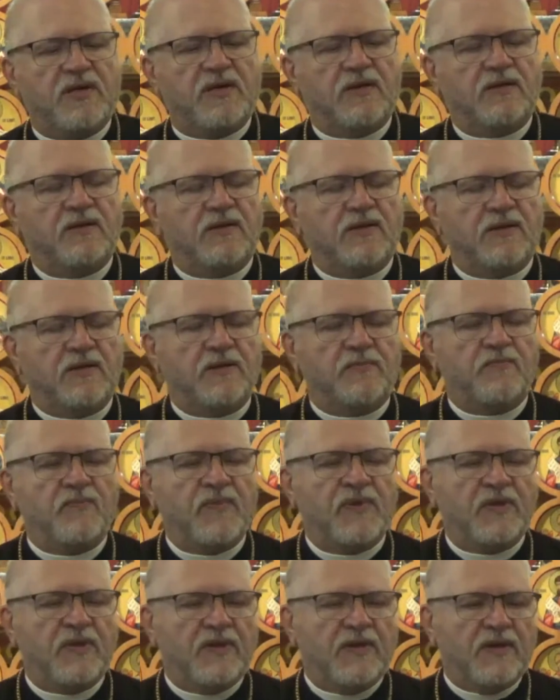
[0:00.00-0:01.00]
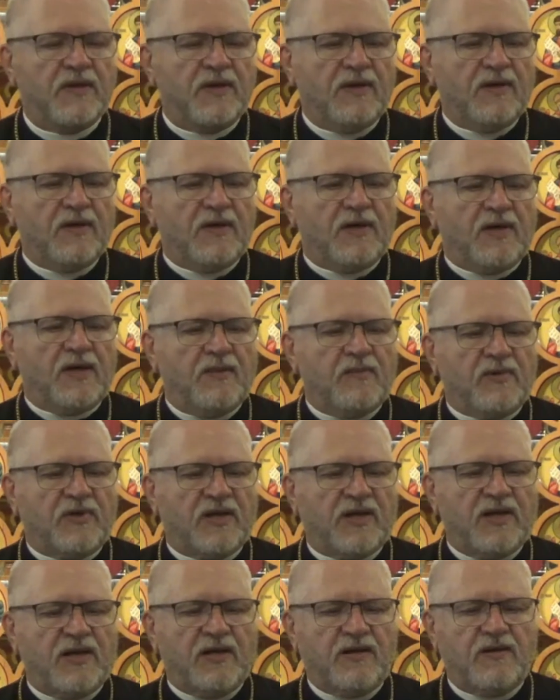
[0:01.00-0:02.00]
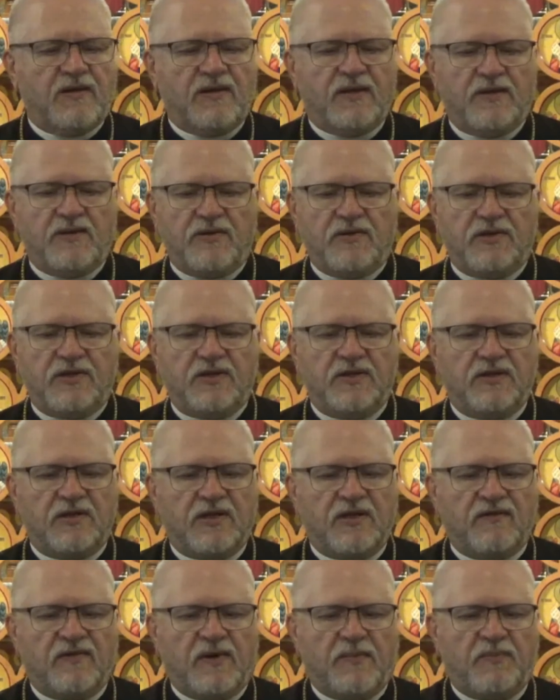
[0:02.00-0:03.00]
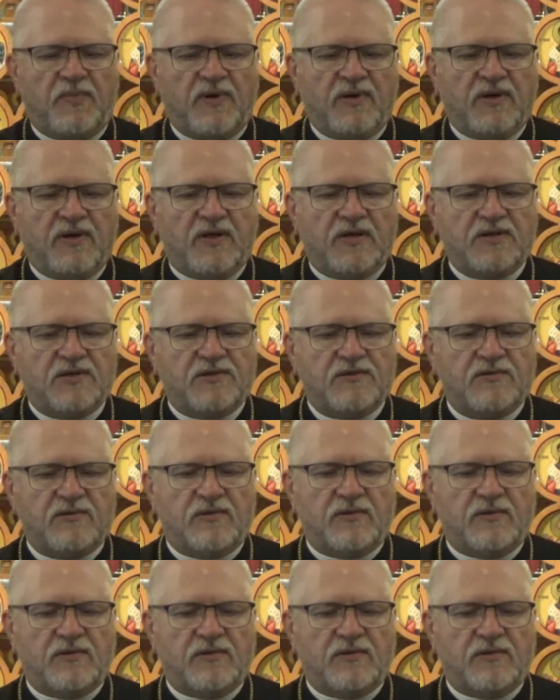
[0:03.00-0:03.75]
and. Um, I'm glad that you didn't give up on us